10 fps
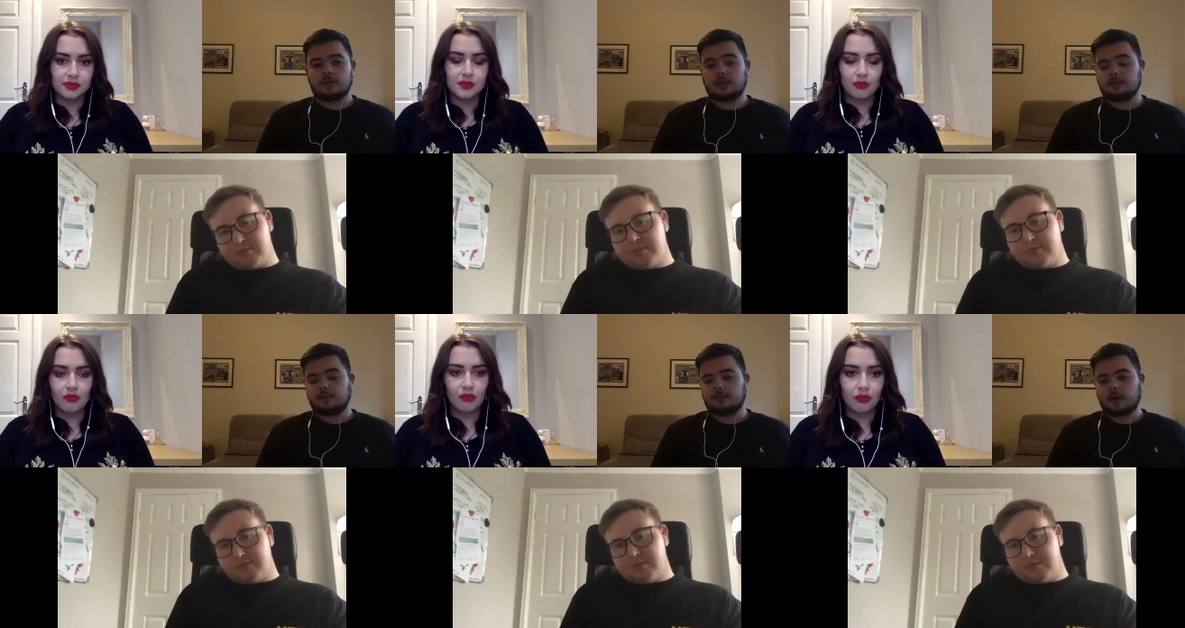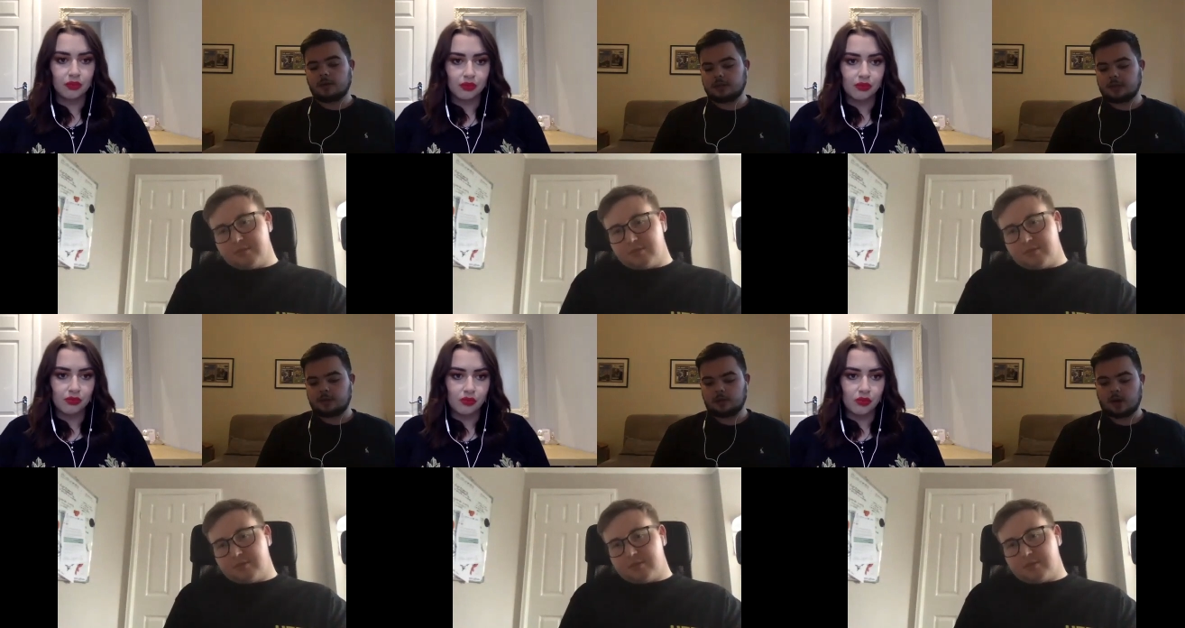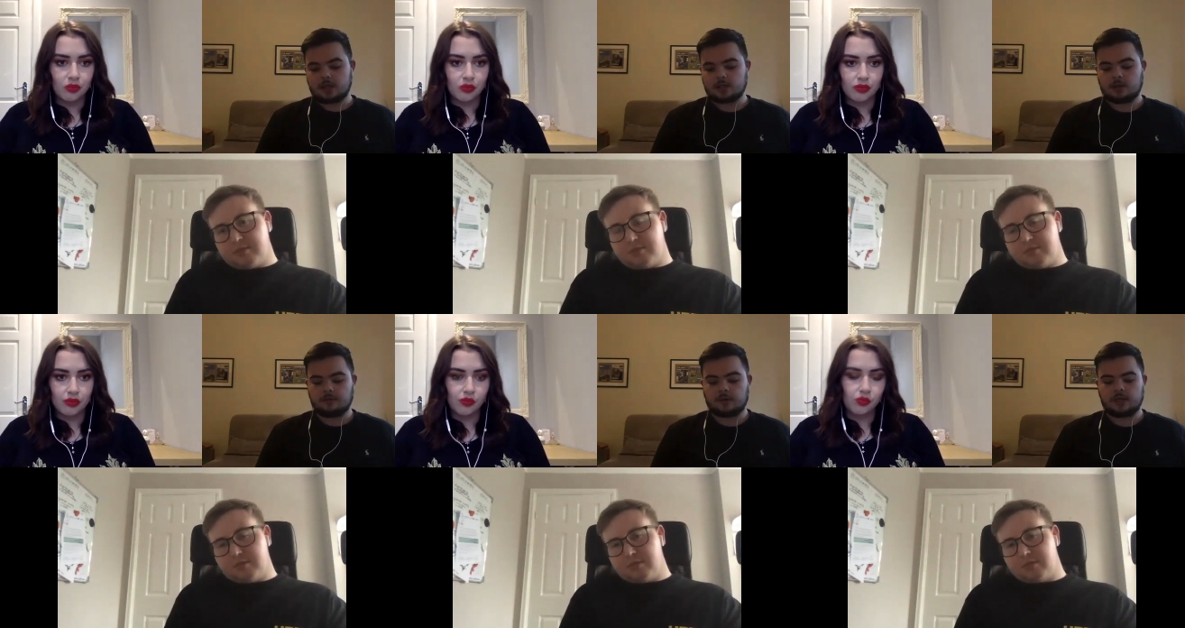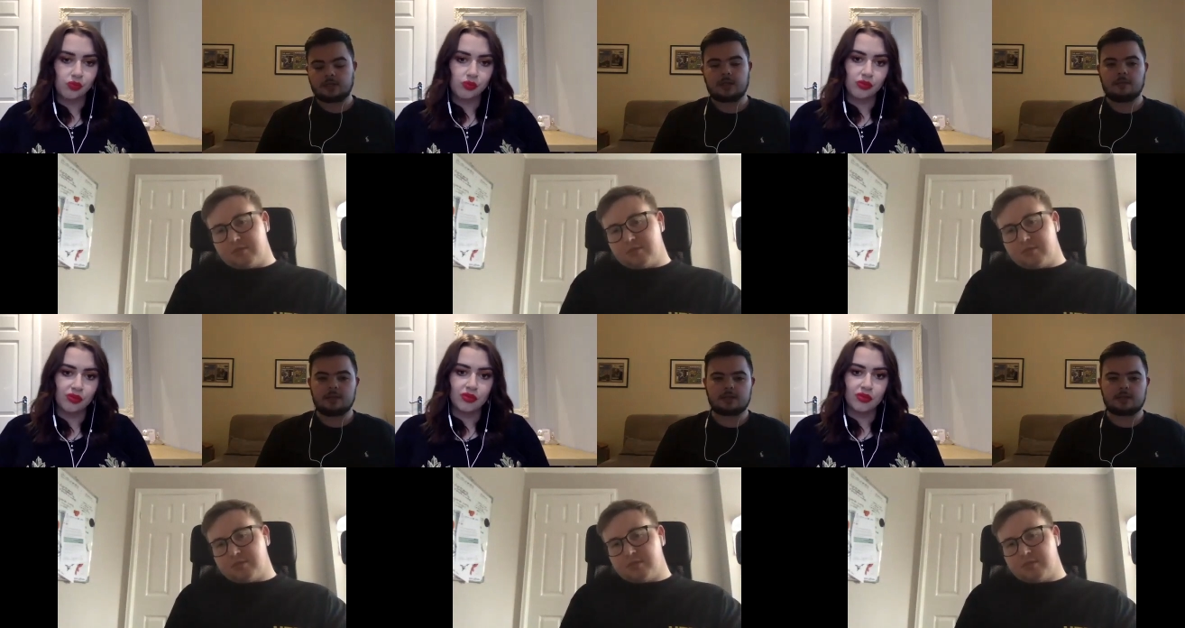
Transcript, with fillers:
Speaker 1: I think he'd I think he'd be a great signing for any team in this